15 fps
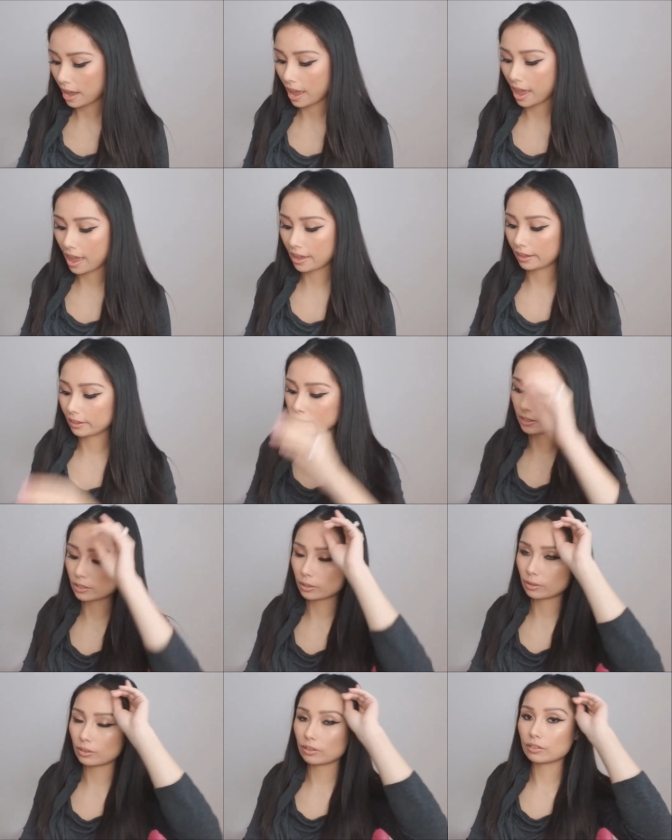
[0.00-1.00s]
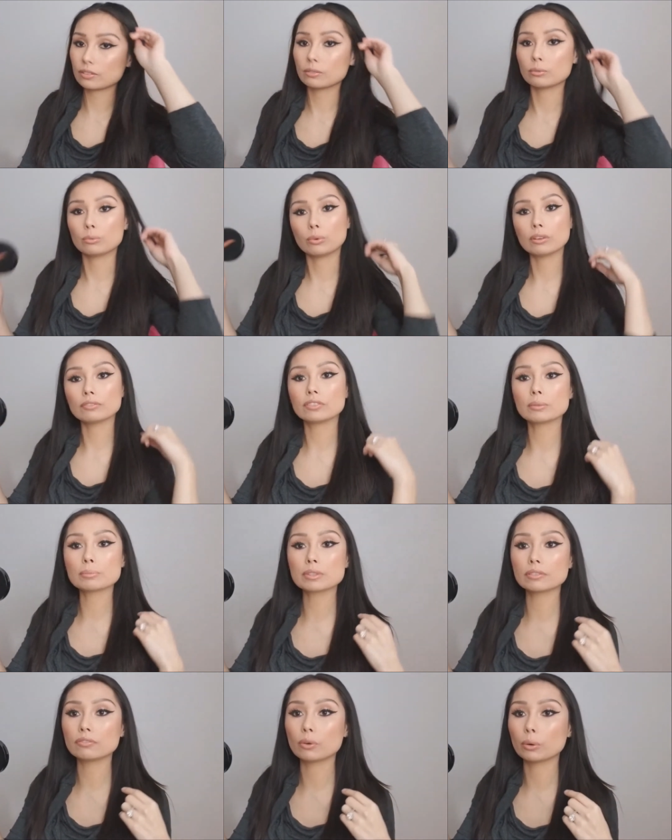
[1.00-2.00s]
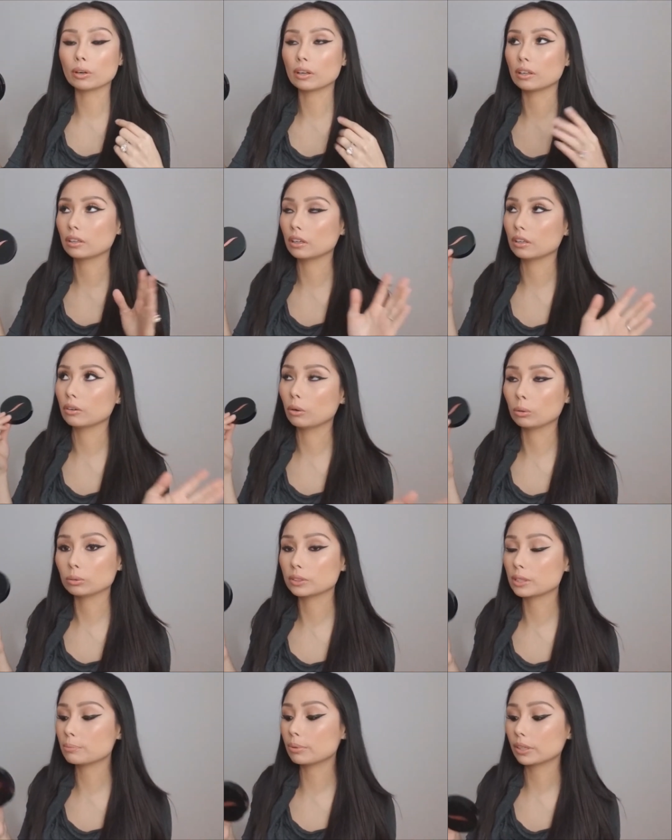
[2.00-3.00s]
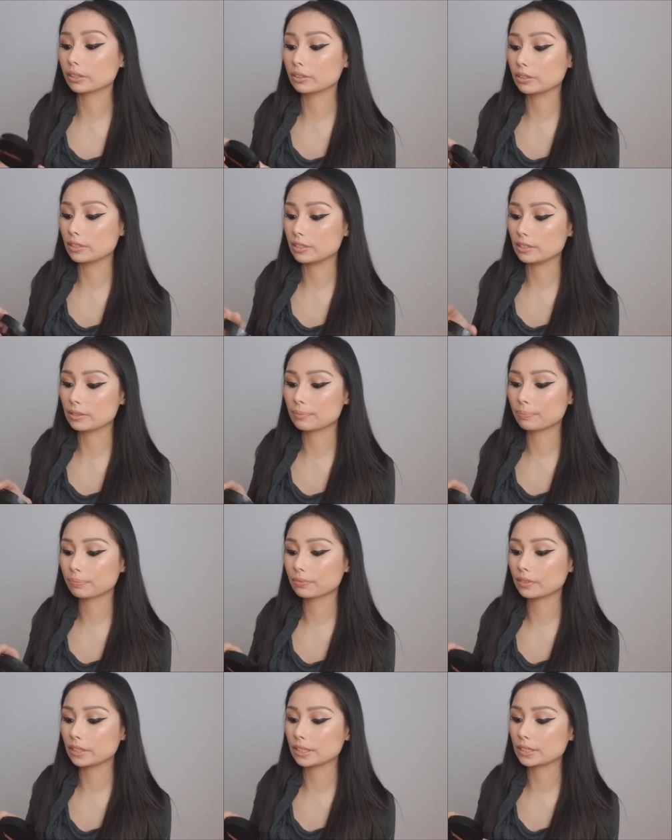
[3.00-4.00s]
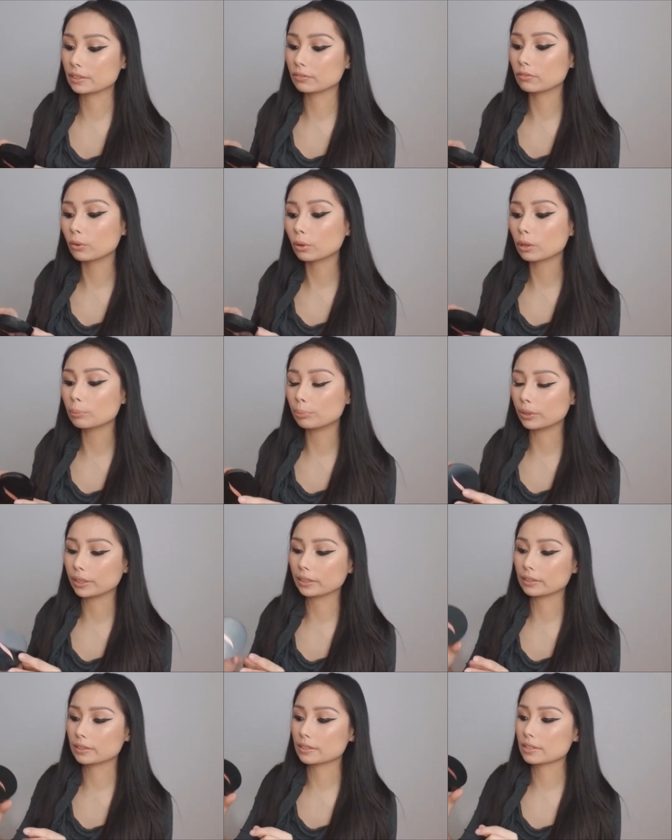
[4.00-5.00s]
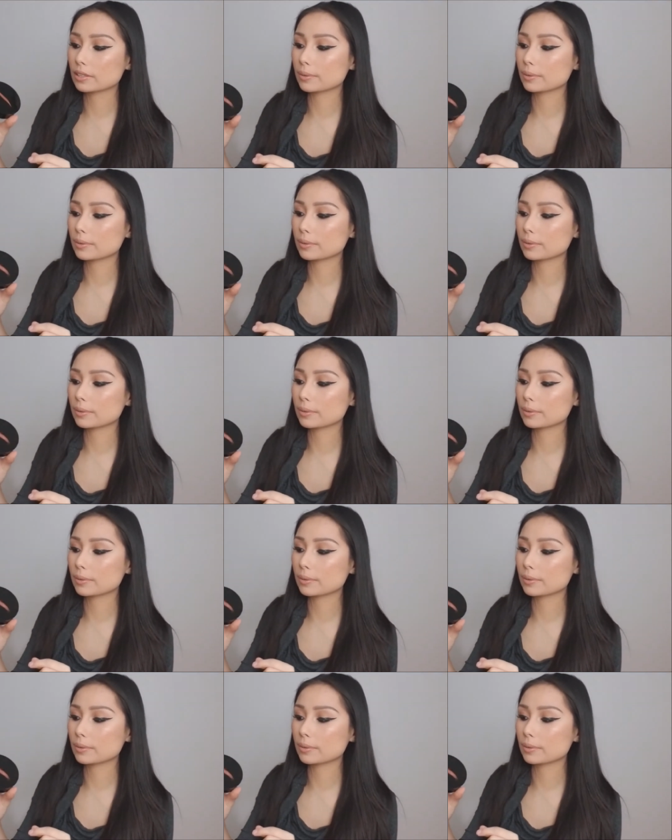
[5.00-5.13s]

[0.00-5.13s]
And one from Sephora, an oldie but a goodie, the Sephora brand.